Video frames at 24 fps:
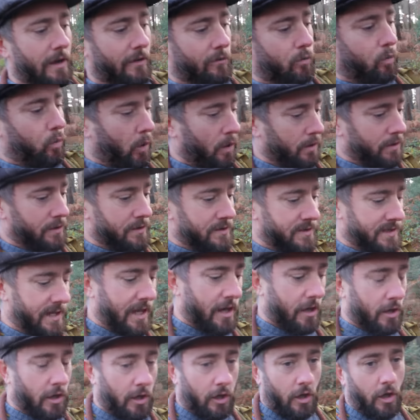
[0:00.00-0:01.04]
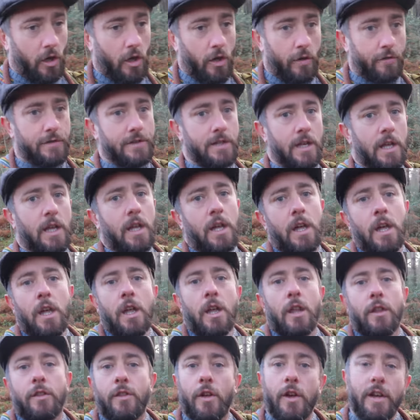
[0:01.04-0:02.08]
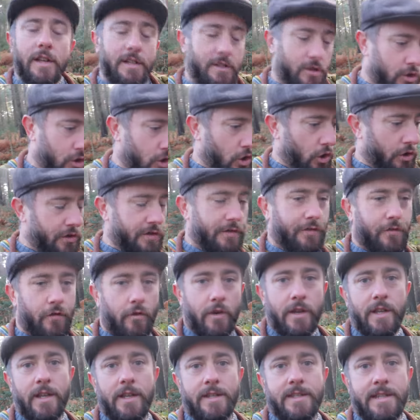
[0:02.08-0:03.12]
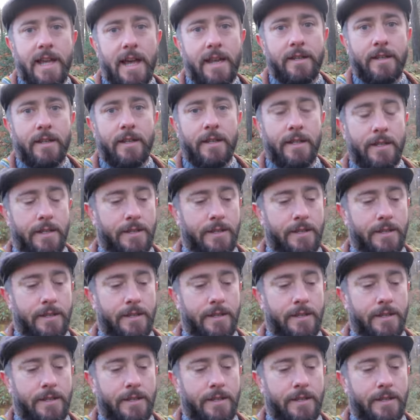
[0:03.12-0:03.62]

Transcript: have one set of clothes that is just for in the tent.